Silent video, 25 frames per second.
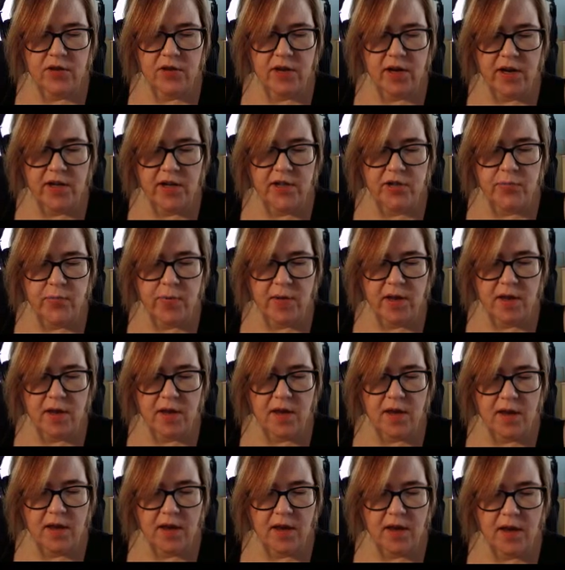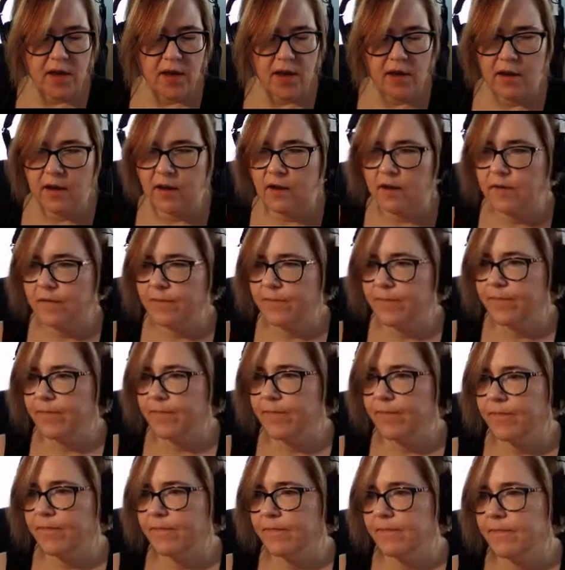HBK.
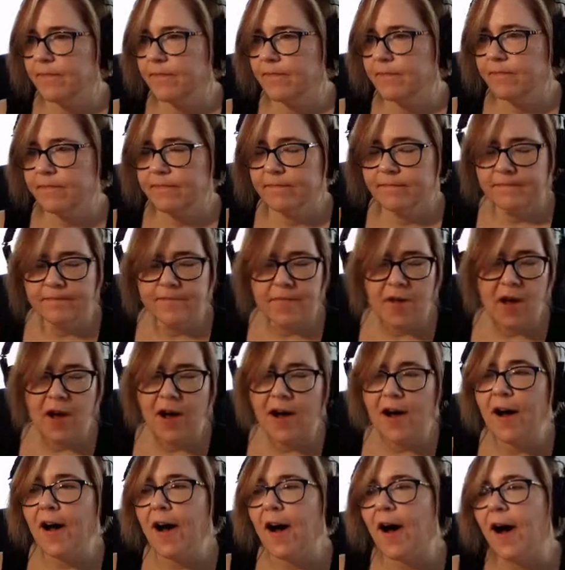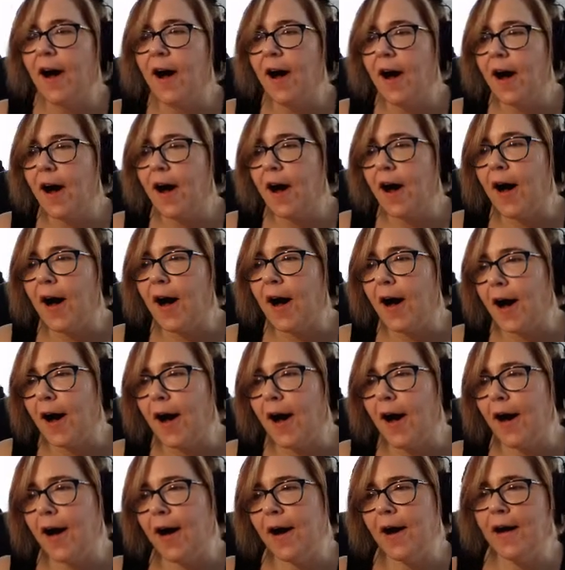Ha ha ha ha
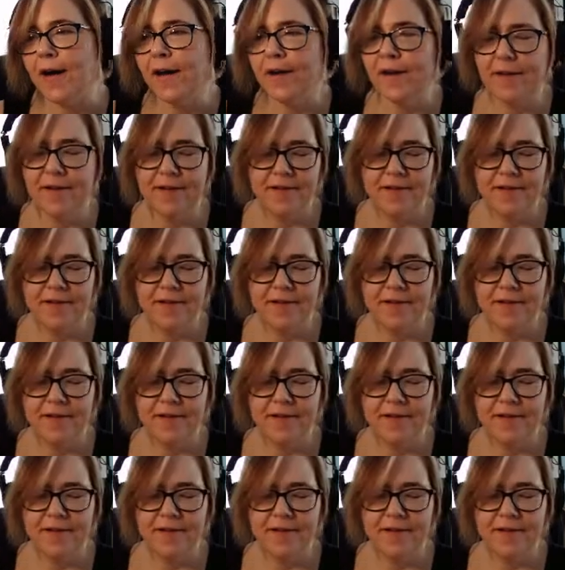ha.